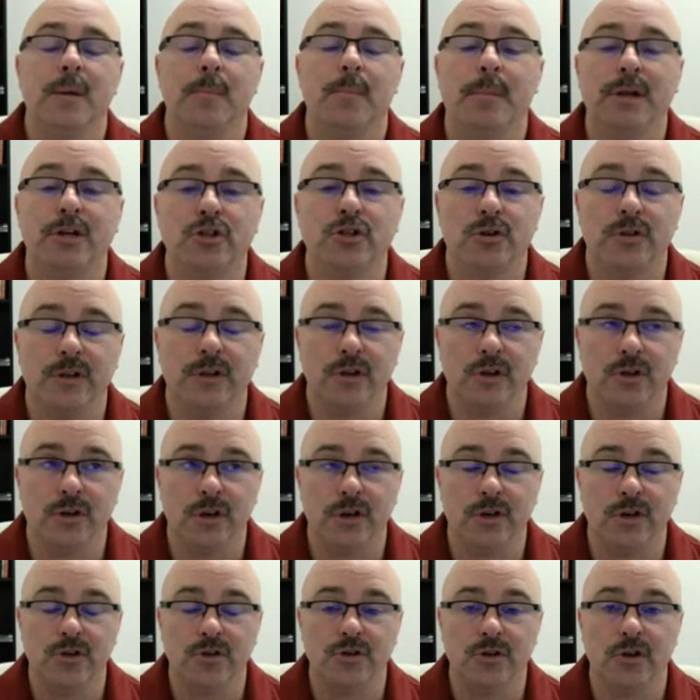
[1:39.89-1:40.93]
Make sure that your
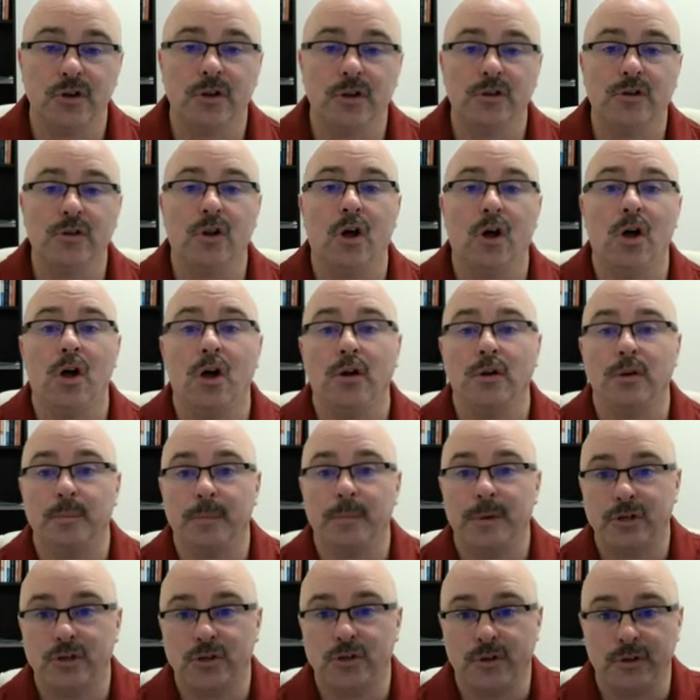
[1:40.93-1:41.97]
gutters aren't clogged.
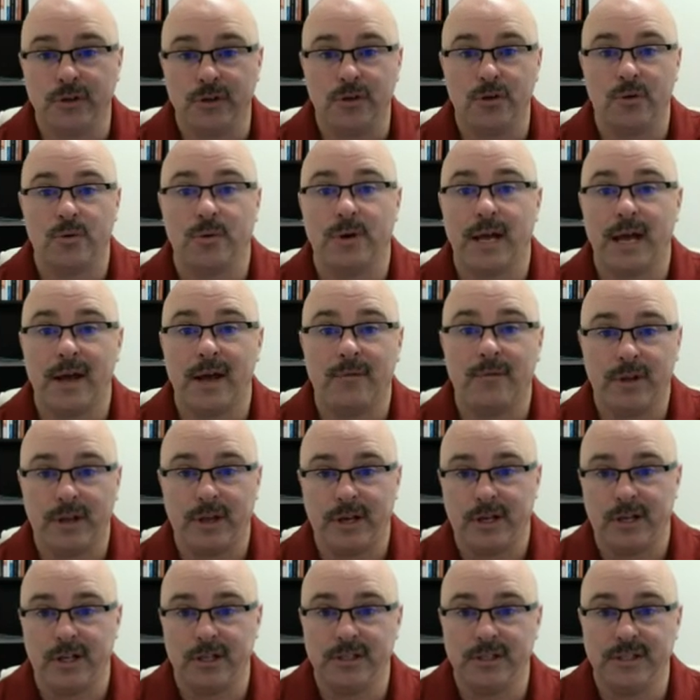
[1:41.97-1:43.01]
Make sure that you don't have
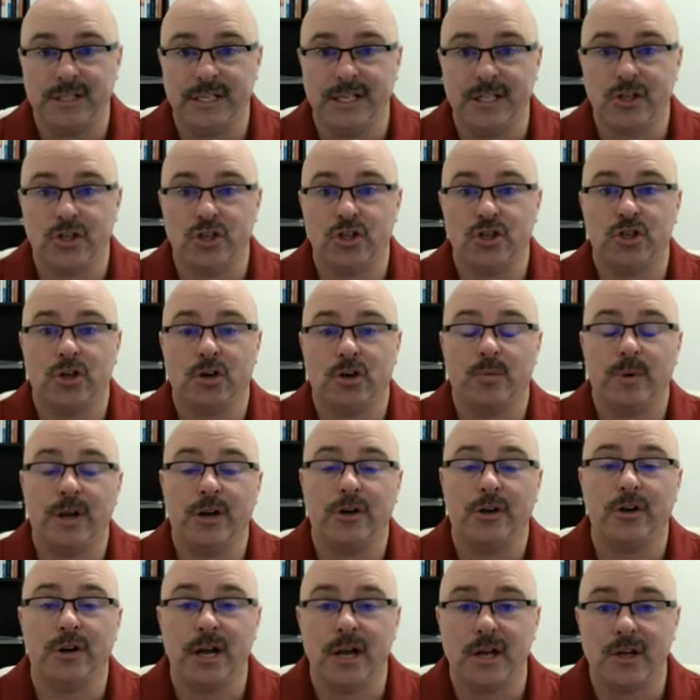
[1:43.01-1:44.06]
like a ditch
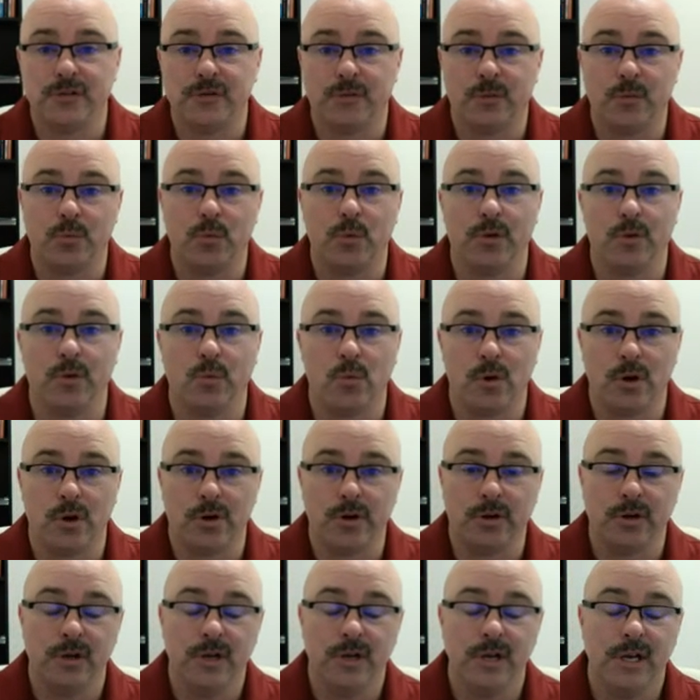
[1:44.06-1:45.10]
around your house from where the
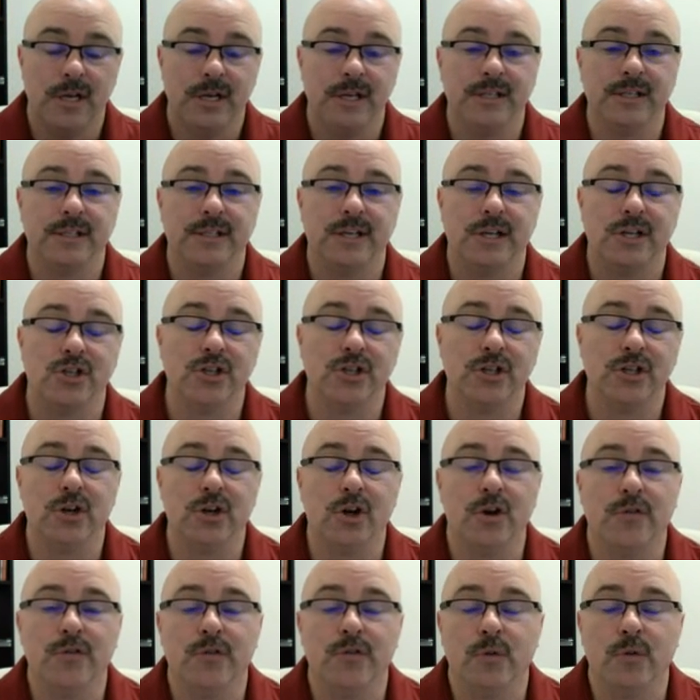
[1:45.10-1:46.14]
water is gushing
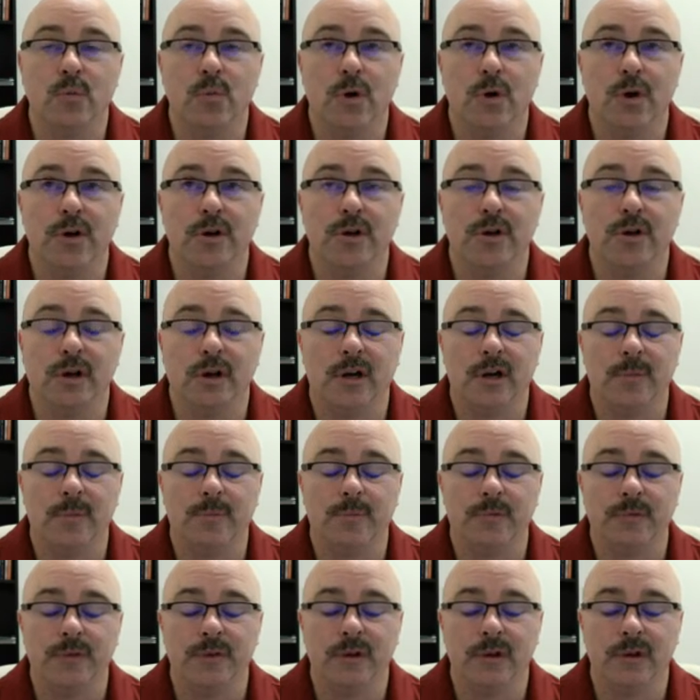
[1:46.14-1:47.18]
over the water,
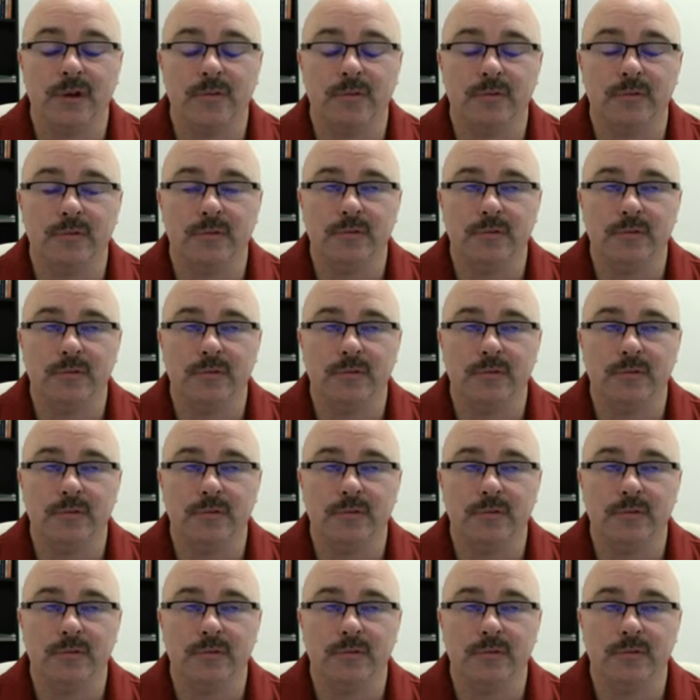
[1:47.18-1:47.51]
the